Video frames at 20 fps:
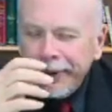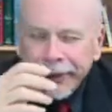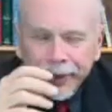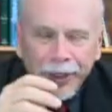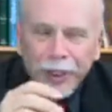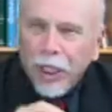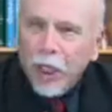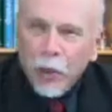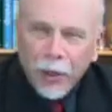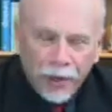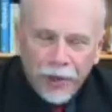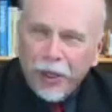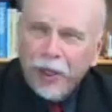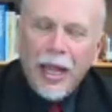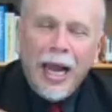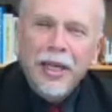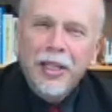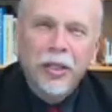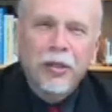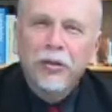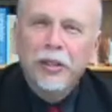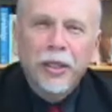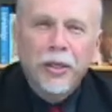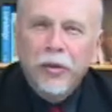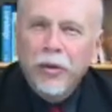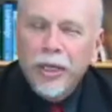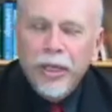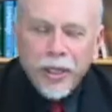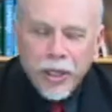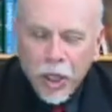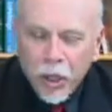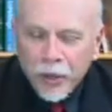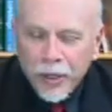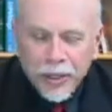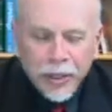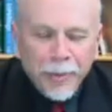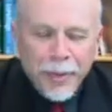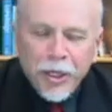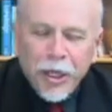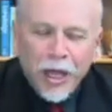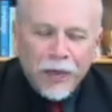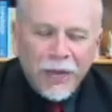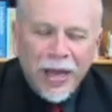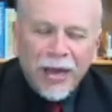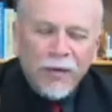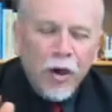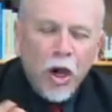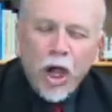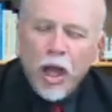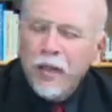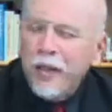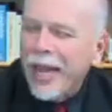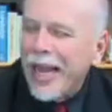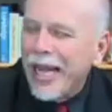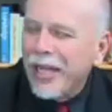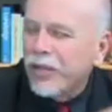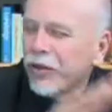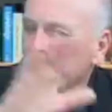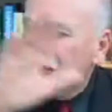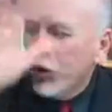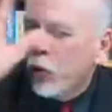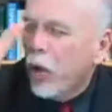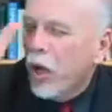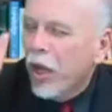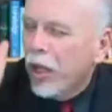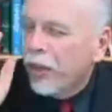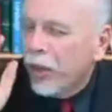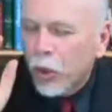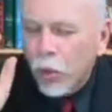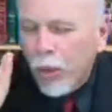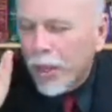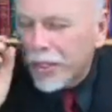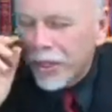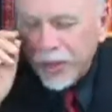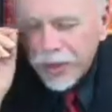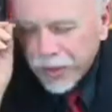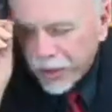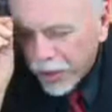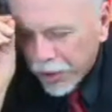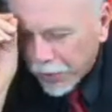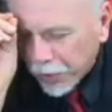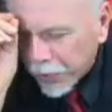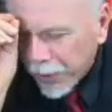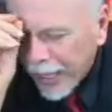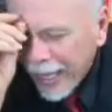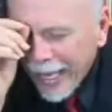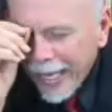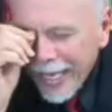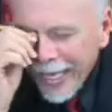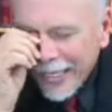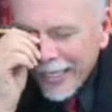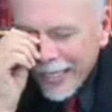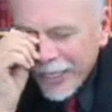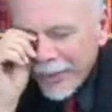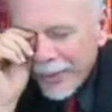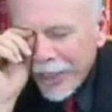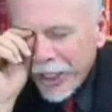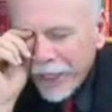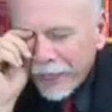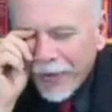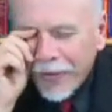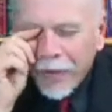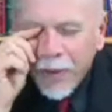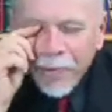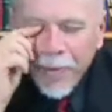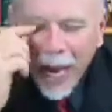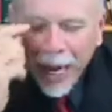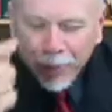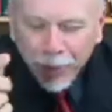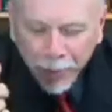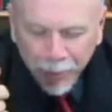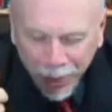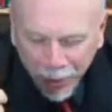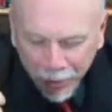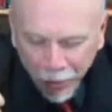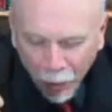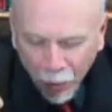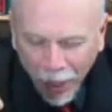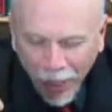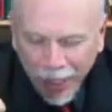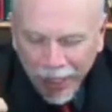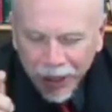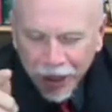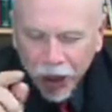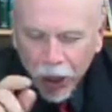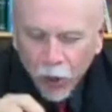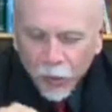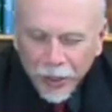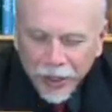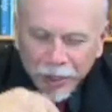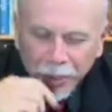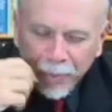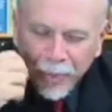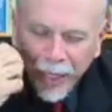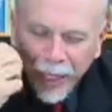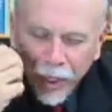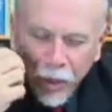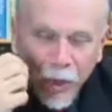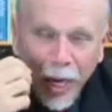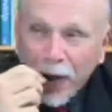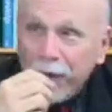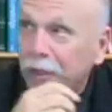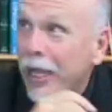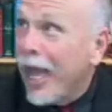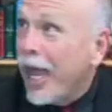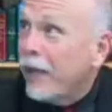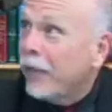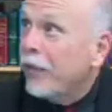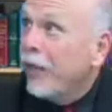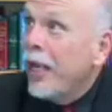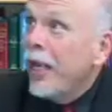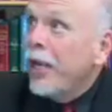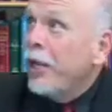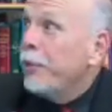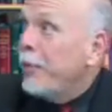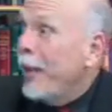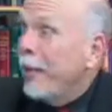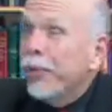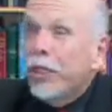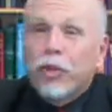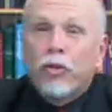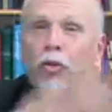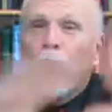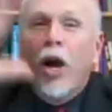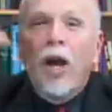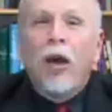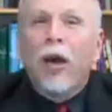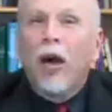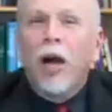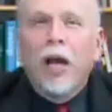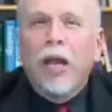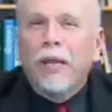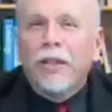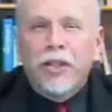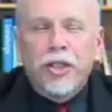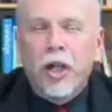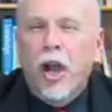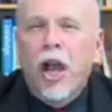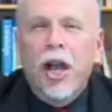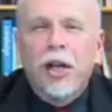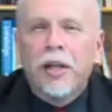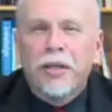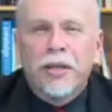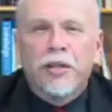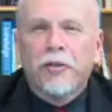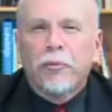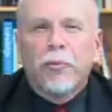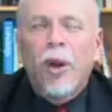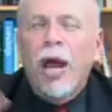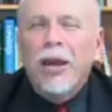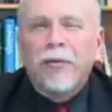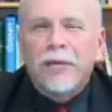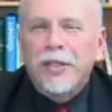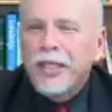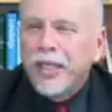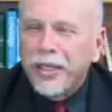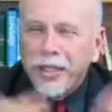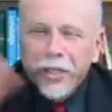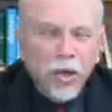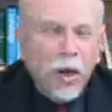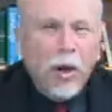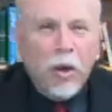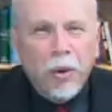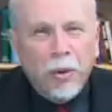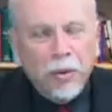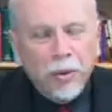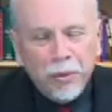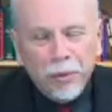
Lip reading: a theological degree? No. Does it mean you have to have all the answers to all the questions? No. Does it mean you have to have the Bible memorized? No. Does it mean you have to be able to draw all the charts of prophecy? No.